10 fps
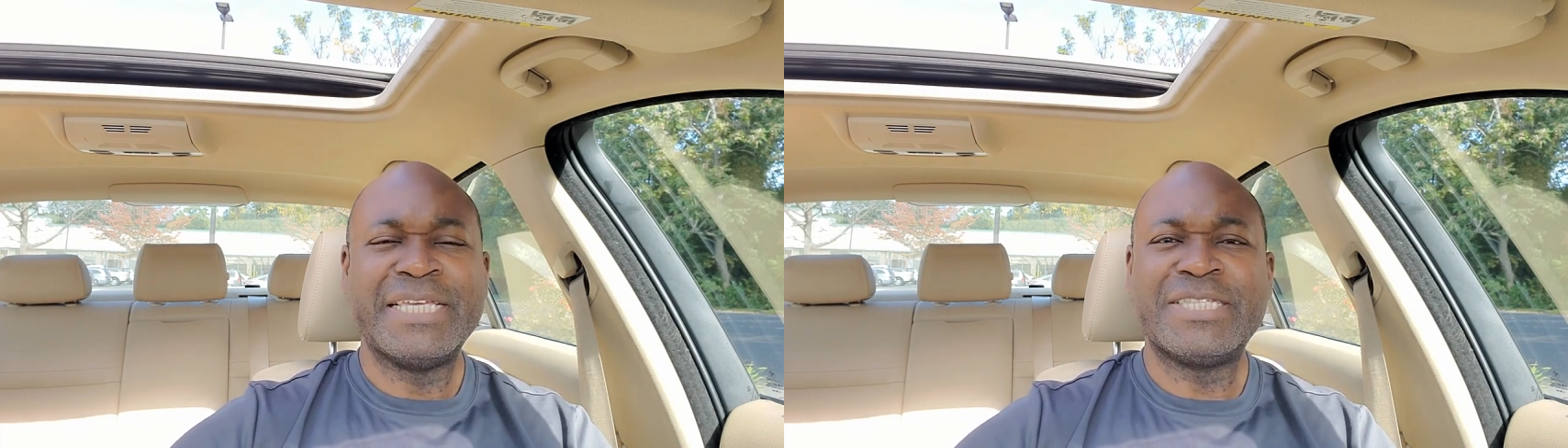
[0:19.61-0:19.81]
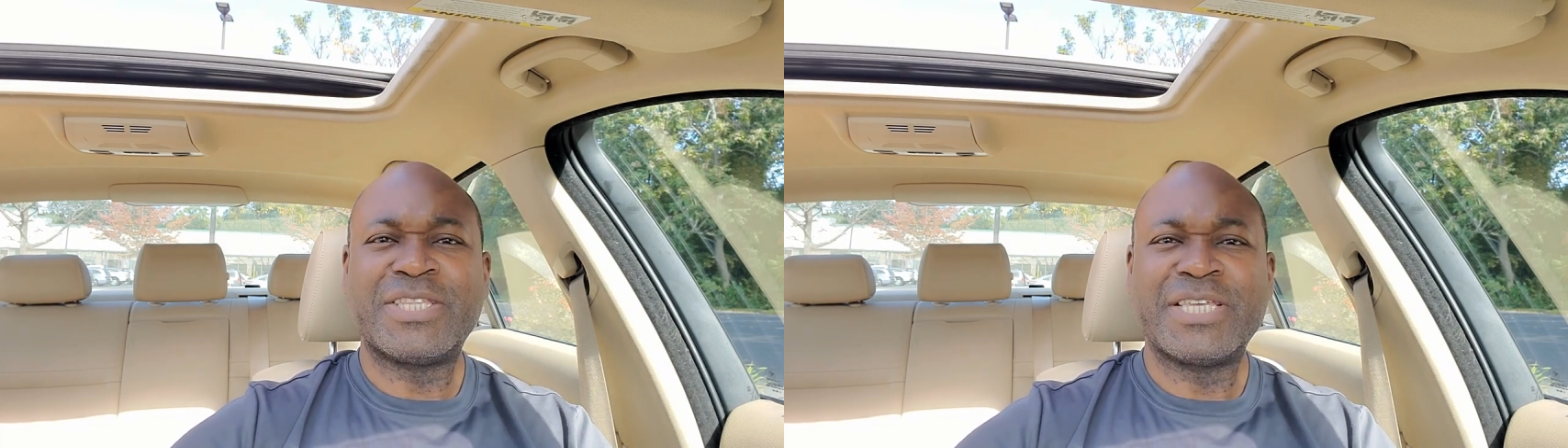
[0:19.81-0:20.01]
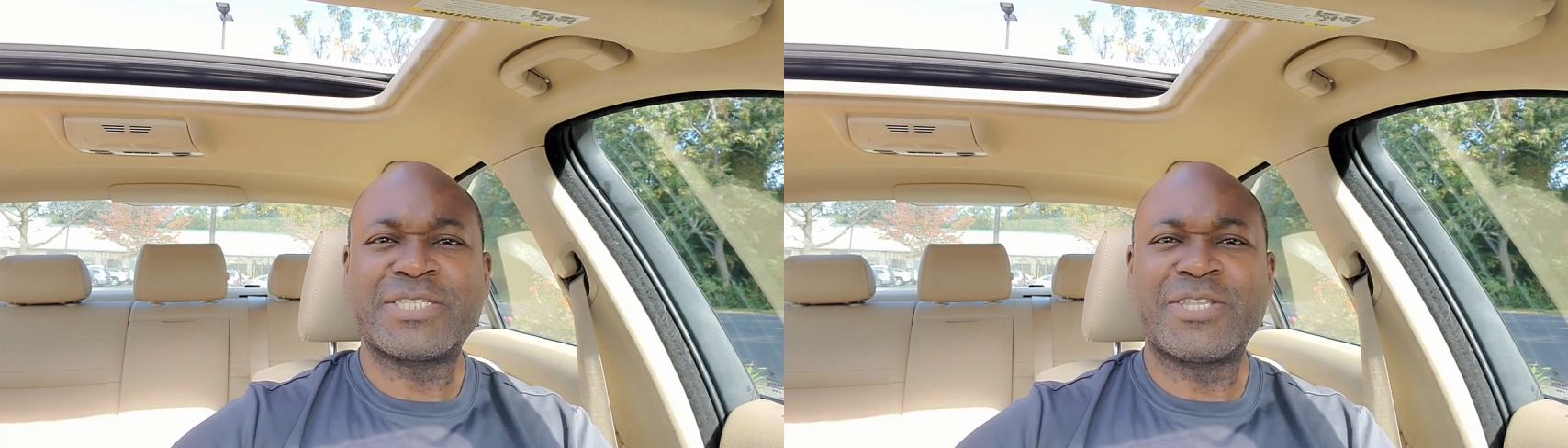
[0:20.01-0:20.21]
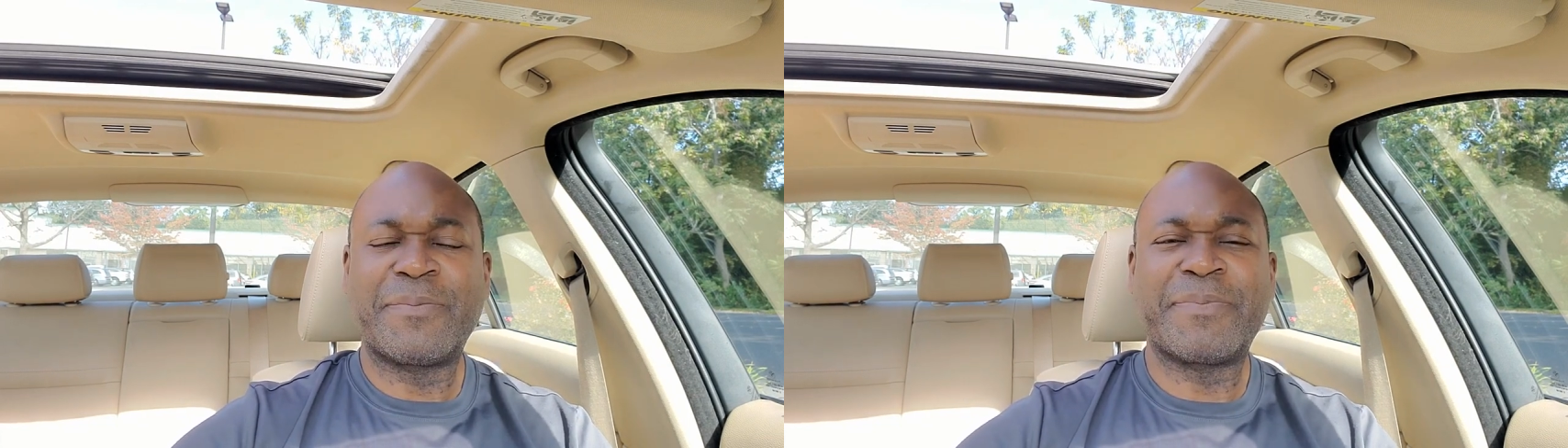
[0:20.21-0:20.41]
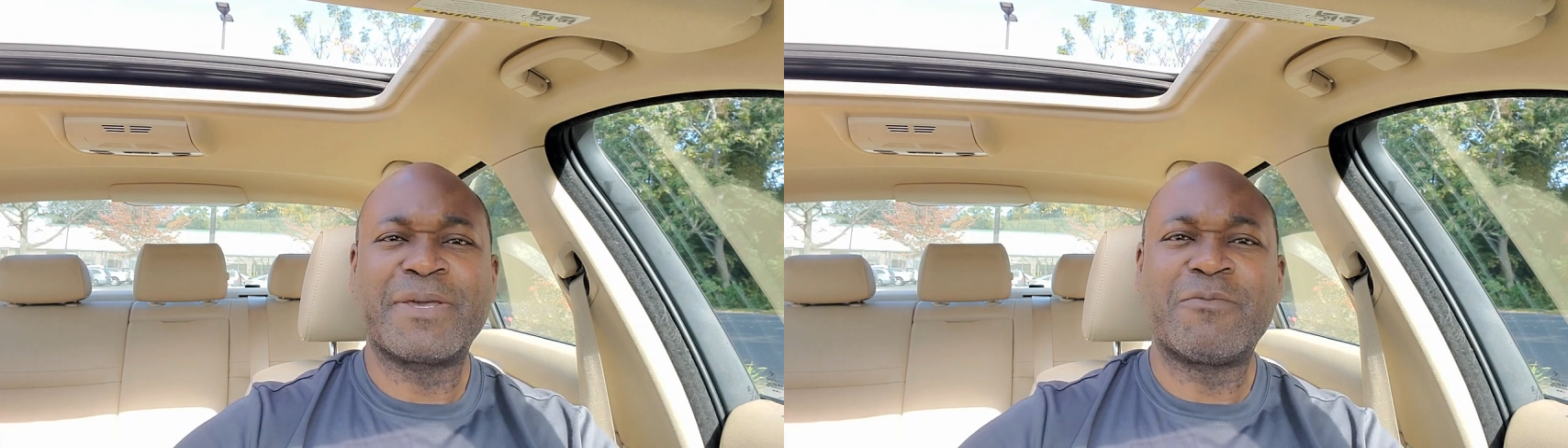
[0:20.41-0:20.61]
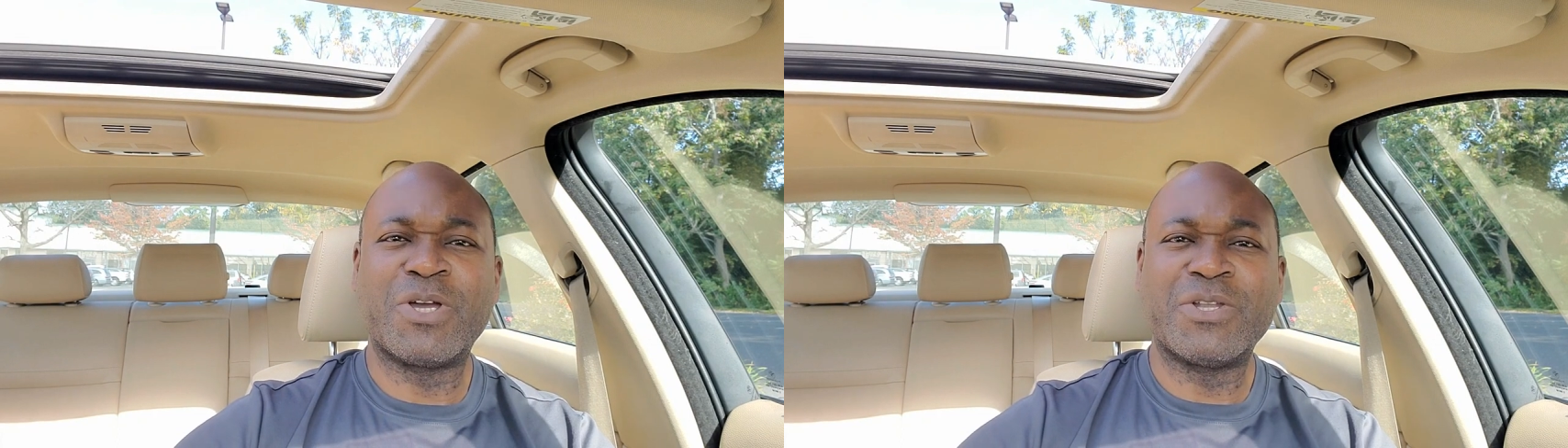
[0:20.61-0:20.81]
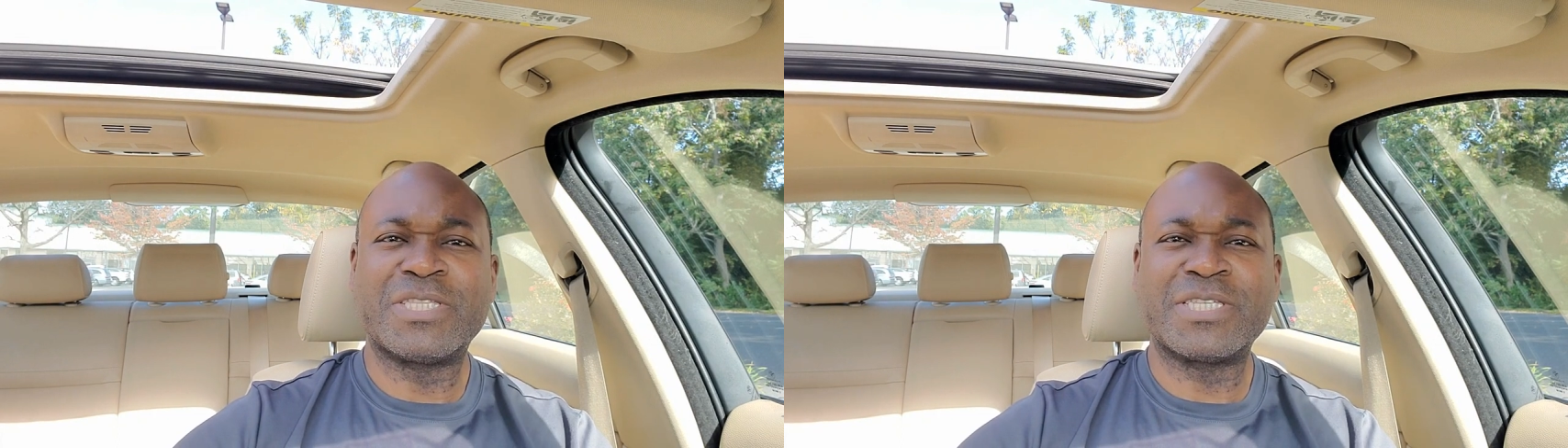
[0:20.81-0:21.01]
In today's topic, we're going to